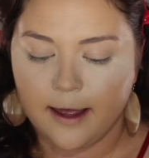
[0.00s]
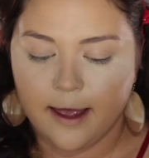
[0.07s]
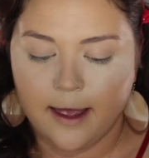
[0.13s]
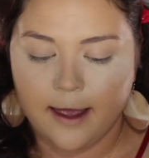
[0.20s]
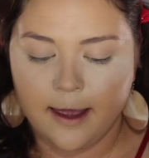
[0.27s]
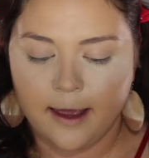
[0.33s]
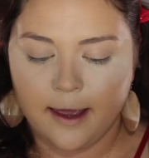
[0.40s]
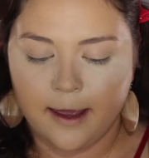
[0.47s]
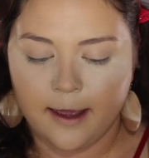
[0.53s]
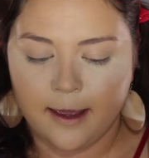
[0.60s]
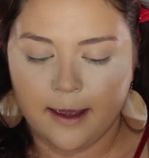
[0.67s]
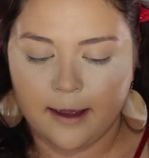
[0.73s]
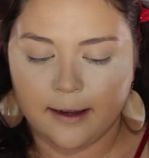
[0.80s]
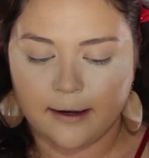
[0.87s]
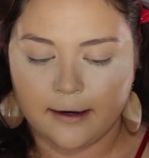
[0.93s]

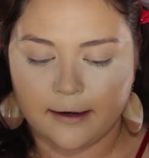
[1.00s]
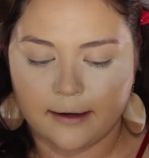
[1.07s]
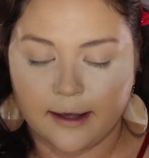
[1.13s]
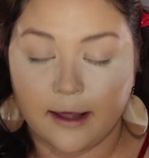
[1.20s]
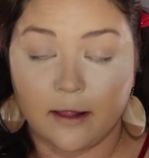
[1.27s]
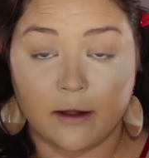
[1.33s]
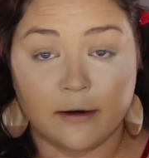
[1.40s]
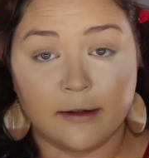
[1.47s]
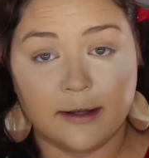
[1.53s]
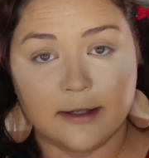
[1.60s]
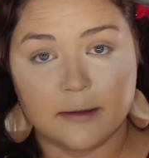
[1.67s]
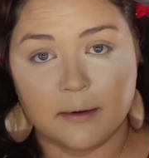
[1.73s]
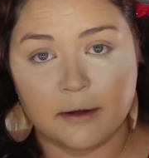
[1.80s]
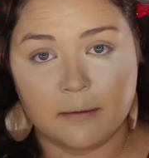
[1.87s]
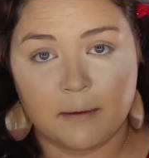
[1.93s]
And Kaylani likes
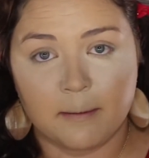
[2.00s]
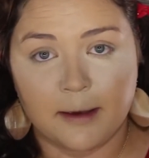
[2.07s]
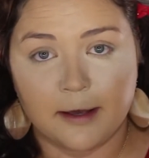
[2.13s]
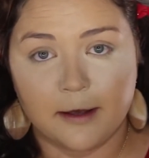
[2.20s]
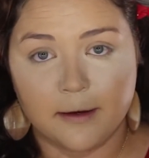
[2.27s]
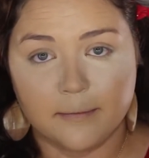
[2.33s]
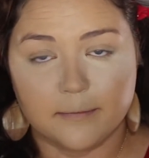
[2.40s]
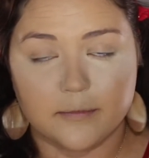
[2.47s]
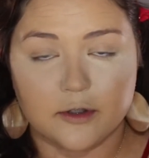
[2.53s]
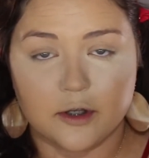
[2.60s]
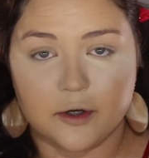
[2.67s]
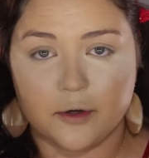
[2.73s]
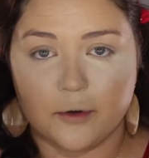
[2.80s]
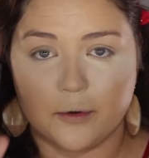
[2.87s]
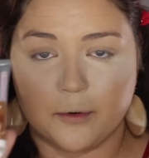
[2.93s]
to play with my makeup,
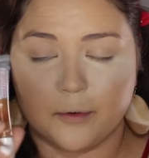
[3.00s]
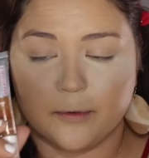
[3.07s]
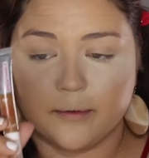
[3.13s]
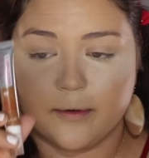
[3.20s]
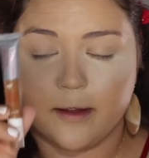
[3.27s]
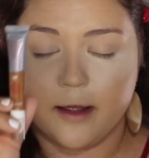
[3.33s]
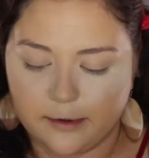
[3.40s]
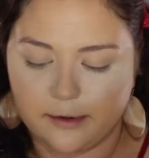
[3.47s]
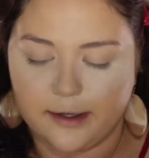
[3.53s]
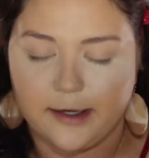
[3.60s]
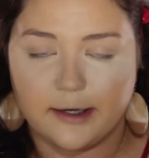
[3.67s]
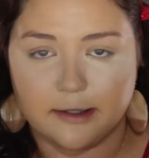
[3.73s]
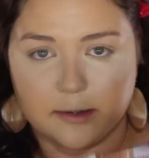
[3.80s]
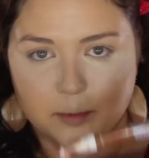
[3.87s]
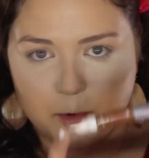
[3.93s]
so
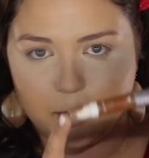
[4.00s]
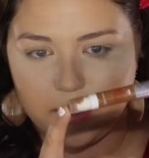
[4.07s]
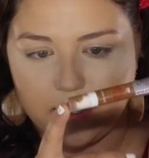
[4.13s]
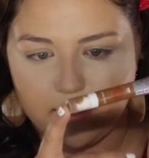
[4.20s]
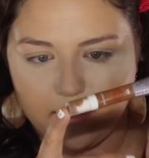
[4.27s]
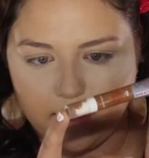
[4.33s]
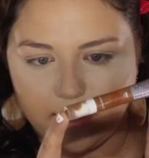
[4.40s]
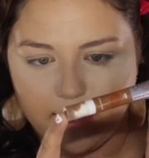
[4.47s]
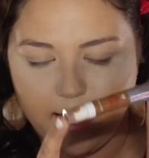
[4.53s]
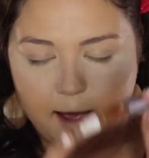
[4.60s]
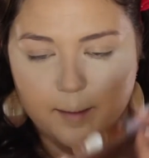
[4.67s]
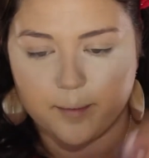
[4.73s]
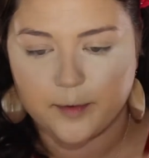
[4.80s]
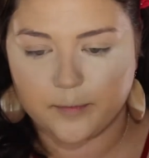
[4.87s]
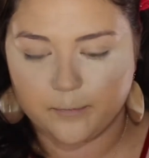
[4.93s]
it exploded in the
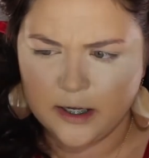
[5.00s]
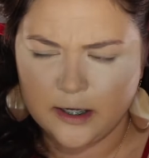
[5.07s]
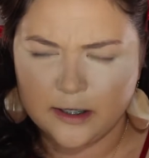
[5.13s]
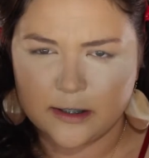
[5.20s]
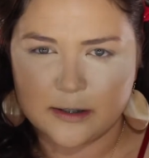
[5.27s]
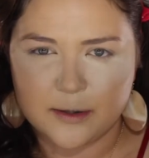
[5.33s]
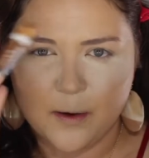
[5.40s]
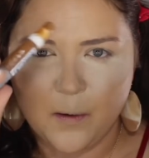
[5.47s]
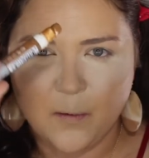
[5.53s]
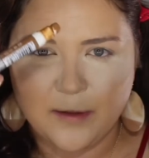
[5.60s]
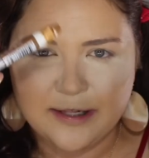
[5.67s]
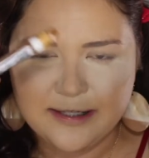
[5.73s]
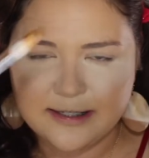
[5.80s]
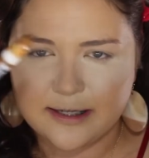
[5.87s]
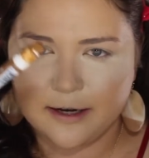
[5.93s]
cap. So
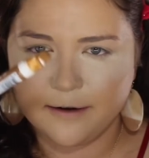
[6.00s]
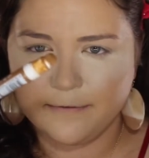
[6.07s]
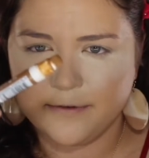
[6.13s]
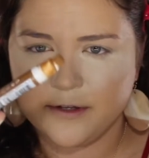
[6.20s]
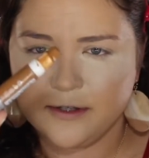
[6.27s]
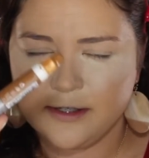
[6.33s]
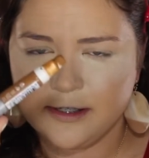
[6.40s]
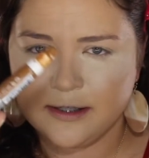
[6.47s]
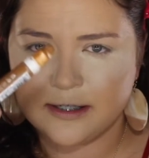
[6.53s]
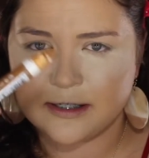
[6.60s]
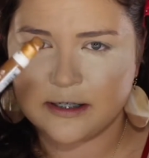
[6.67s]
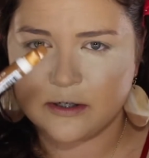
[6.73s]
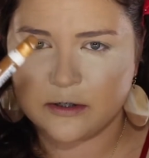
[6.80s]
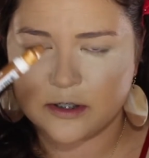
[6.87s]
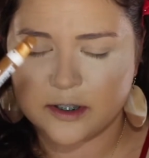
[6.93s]
instead of using this
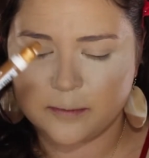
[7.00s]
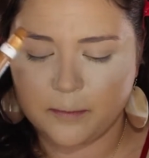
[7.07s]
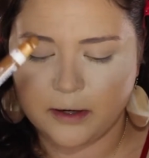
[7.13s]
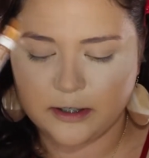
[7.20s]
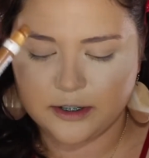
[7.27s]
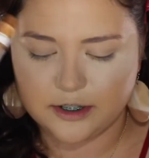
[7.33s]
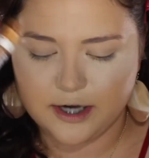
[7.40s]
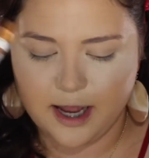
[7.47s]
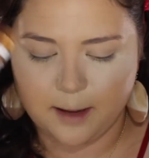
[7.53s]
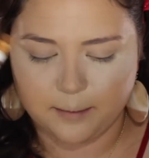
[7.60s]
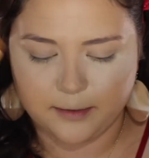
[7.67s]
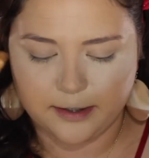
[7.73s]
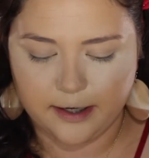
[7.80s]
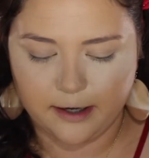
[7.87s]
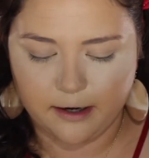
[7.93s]
little sponge
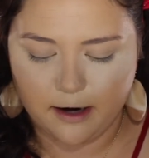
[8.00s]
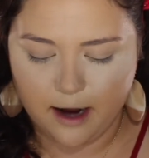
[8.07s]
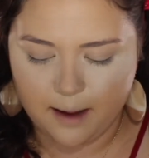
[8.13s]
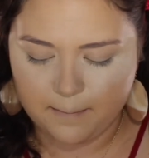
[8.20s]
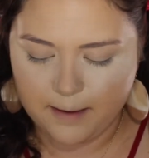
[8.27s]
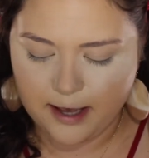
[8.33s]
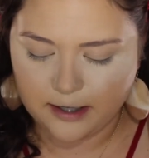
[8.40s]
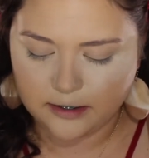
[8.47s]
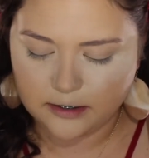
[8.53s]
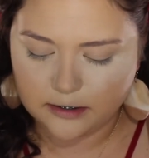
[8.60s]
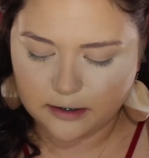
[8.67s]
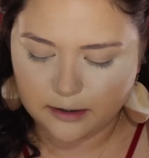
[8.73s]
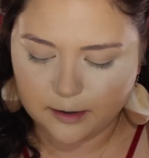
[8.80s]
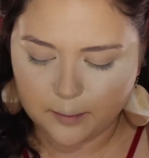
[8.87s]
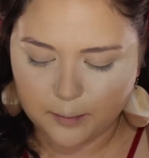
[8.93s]
applicator, I'm actually
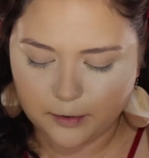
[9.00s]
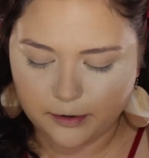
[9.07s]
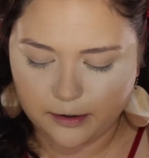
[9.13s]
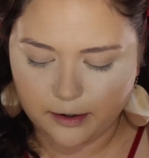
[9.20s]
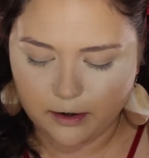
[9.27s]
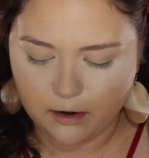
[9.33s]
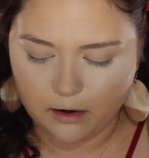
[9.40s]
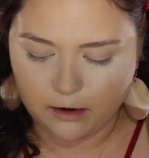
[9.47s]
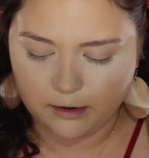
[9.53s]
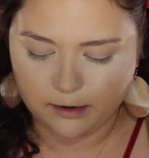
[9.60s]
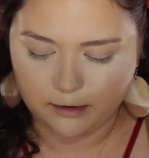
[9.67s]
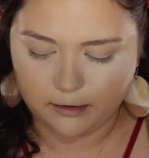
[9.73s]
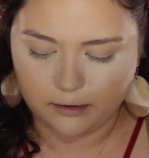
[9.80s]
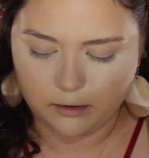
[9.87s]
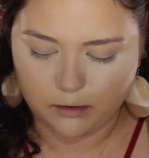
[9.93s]
going to put it on
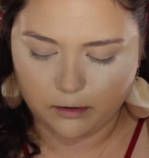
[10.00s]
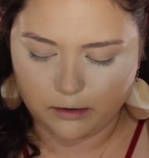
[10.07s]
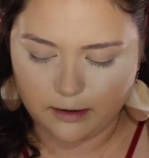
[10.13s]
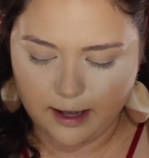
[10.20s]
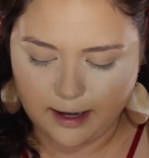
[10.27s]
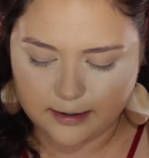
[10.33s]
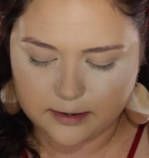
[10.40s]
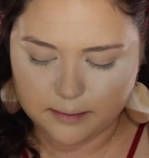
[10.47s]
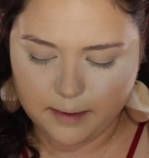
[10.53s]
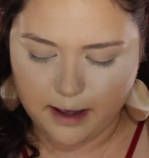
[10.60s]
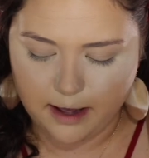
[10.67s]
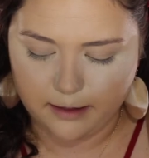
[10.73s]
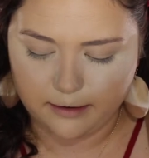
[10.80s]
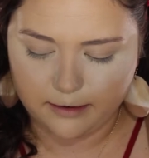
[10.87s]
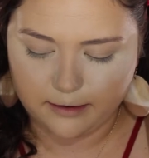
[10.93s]
a little glass
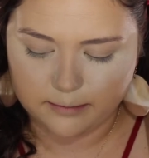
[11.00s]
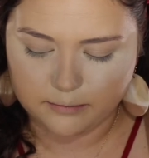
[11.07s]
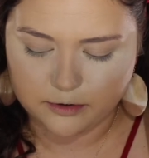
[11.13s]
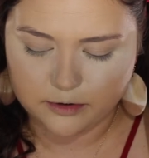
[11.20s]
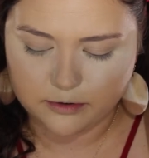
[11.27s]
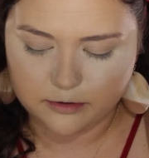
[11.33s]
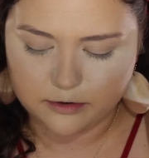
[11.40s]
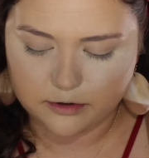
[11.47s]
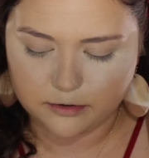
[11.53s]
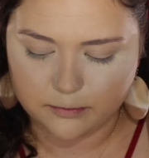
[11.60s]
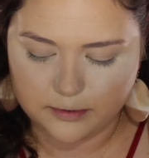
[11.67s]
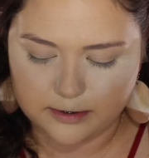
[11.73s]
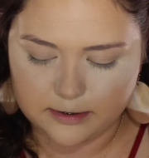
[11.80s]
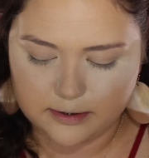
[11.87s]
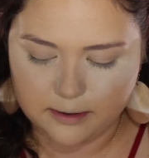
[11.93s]
palette. I'm just going to
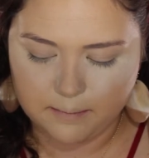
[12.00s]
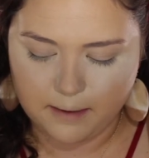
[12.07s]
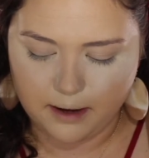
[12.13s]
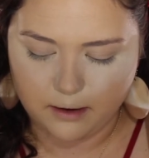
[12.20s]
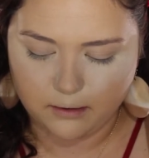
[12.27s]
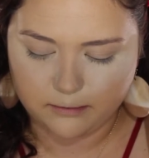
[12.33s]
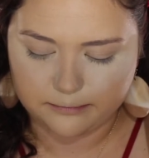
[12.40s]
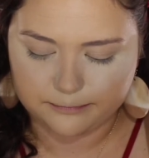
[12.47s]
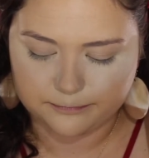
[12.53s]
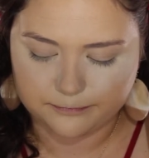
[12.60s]
squeeze some out.